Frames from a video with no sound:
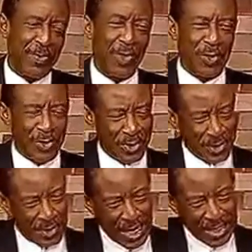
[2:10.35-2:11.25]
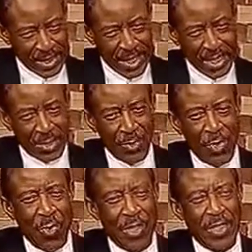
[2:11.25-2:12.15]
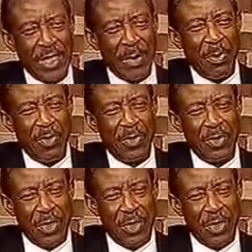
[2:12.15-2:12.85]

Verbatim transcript: you know, since 1991 when this happened